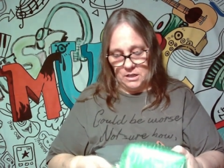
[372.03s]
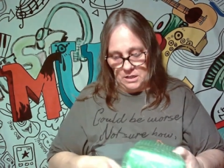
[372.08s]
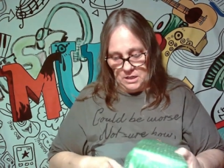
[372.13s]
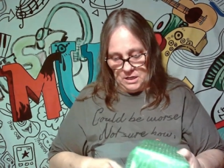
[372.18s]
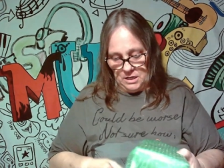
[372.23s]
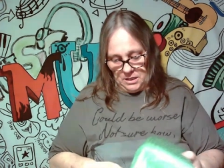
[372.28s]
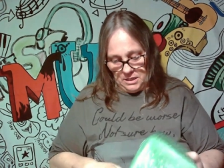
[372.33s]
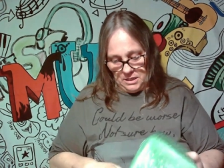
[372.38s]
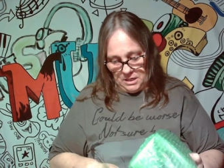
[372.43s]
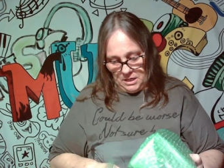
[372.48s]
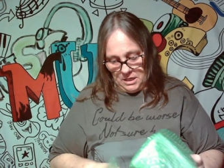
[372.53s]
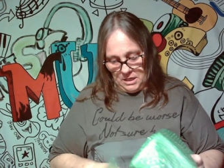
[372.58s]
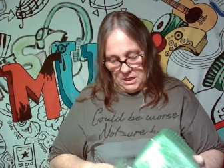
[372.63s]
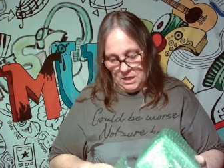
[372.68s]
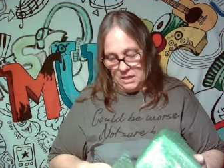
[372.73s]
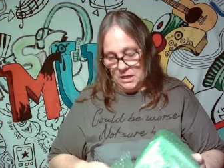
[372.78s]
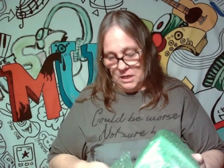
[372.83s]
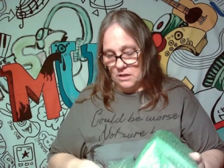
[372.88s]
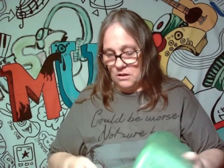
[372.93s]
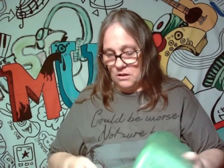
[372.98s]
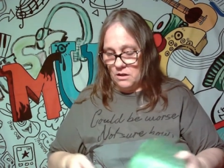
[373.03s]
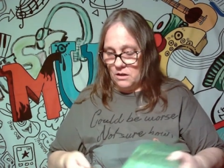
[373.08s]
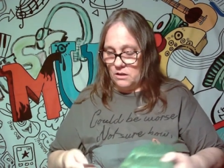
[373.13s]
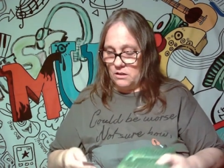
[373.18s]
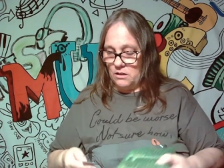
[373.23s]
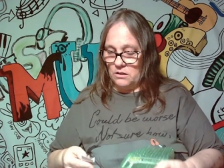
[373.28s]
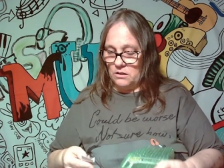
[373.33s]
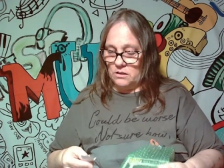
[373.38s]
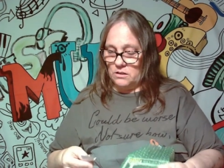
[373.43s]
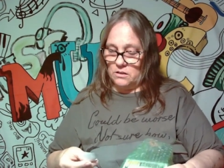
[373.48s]
And then,
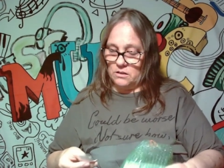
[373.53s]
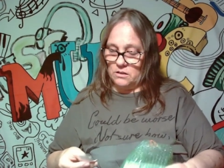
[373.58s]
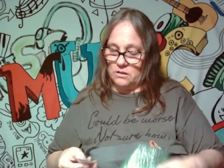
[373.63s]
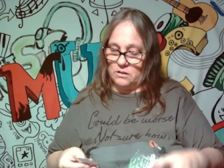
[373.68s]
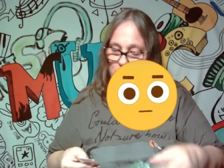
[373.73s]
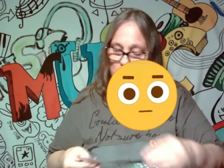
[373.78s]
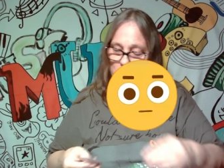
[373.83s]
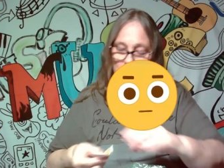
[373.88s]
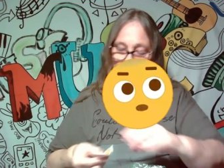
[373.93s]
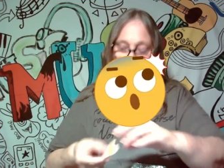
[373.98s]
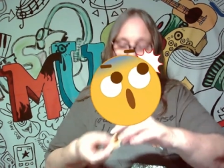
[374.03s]
oh,